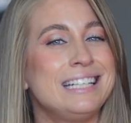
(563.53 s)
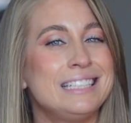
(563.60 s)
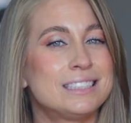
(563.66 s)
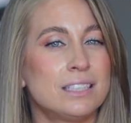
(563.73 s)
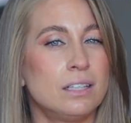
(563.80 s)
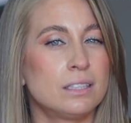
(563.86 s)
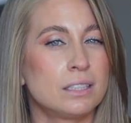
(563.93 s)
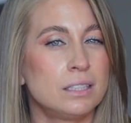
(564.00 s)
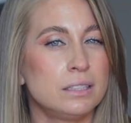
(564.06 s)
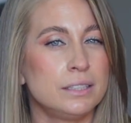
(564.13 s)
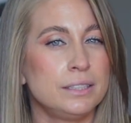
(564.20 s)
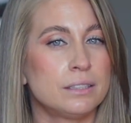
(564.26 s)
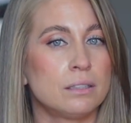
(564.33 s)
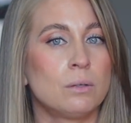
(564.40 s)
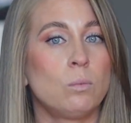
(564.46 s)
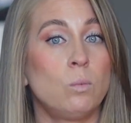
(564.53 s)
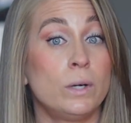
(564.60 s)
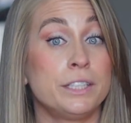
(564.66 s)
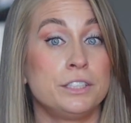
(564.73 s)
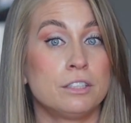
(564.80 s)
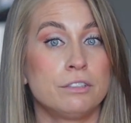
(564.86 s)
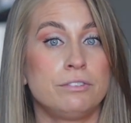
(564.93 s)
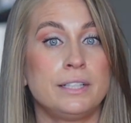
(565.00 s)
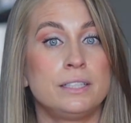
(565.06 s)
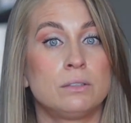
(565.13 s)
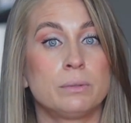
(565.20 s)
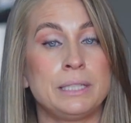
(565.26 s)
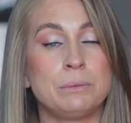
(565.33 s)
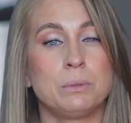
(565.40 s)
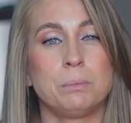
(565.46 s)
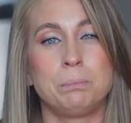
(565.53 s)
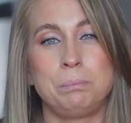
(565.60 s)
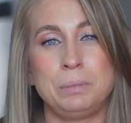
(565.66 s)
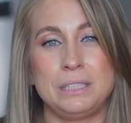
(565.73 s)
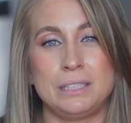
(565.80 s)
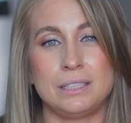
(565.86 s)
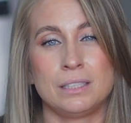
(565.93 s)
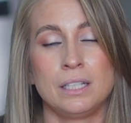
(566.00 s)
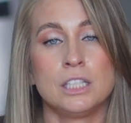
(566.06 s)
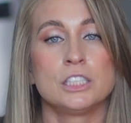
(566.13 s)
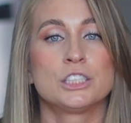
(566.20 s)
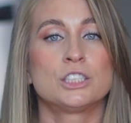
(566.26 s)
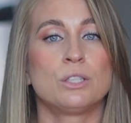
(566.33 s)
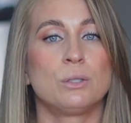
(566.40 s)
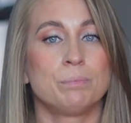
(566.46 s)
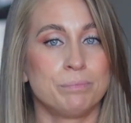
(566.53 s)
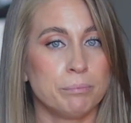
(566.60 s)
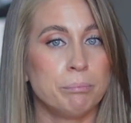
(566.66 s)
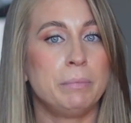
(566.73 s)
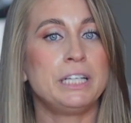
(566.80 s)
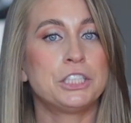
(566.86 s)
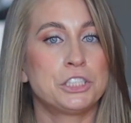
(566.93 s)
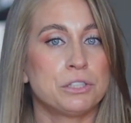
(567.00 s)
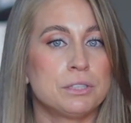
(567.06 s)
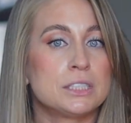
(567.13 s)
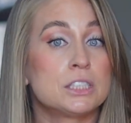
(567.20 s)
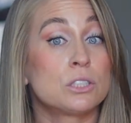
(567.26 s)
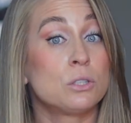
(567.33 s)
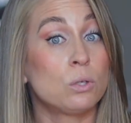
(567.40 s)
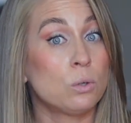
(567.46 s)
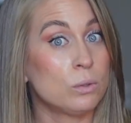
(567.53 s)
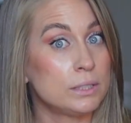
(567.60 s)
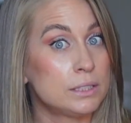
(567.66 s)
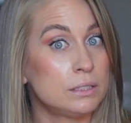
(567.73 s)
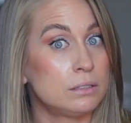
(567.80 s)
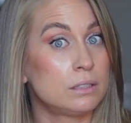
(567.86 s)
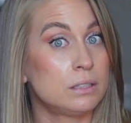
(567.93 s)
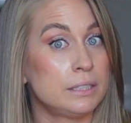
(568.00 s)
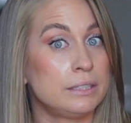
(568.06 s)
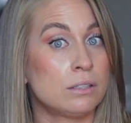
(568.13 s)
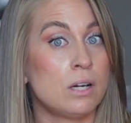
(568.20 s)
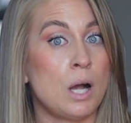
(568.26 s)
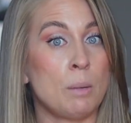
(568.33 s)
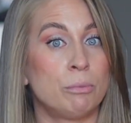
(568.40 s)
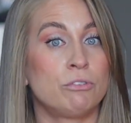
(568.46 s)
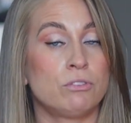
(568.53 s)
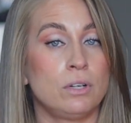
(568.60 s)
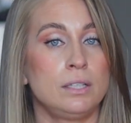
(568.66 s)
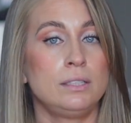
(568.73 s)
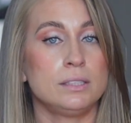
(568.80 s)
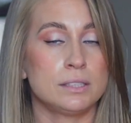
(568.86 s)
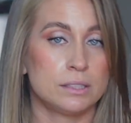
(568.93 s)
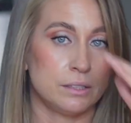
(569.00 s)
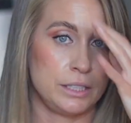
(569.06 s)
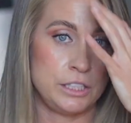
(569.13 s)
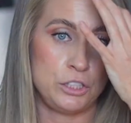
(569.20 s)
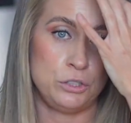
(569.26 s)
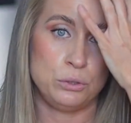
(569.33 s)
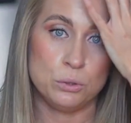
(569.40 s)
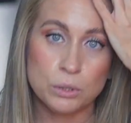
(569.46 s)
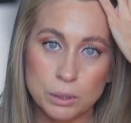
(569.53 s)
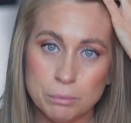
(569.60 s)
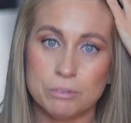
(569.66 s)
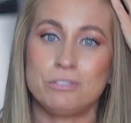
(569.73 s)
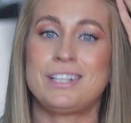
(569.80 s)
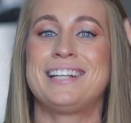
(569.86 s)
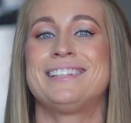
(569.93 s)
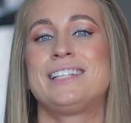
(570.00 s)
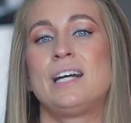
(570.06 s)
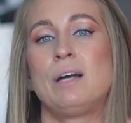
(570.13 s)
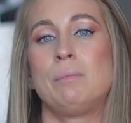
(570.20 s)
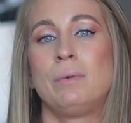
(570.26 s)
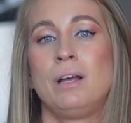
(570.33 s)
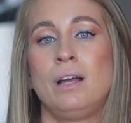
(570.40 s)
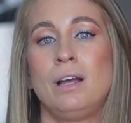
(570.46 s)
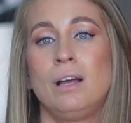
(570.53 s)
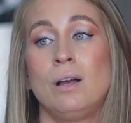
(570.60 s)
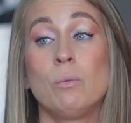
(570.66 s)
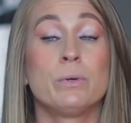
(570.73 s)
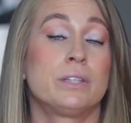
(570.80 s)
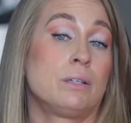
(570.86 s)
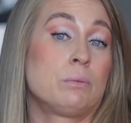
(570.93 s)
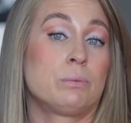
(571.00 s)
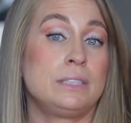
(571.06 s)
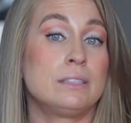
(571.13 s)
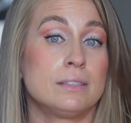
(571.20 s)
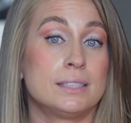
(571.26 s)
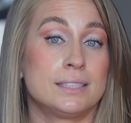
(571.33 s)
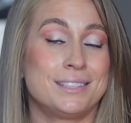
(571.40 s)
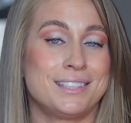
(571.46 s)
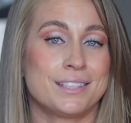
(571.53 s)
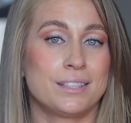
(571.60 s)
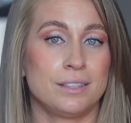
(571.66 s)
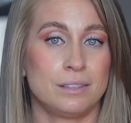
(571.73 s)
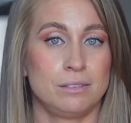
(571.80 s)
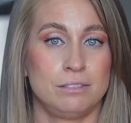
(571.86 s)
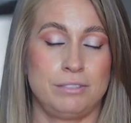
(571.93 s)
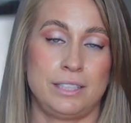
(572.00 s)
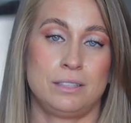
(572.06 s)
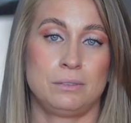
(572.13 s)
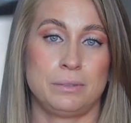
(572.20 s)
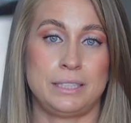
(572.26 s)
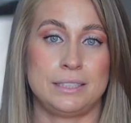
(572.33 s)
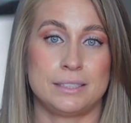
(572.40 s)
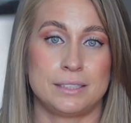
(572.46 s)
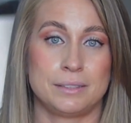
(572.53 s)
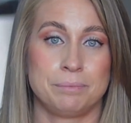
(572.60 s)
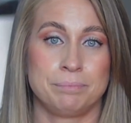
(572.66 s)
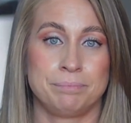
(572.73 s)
it's unclear what your final rate will be. So make sure it's crystal clear up front so that you can provide them with a realistic final rate.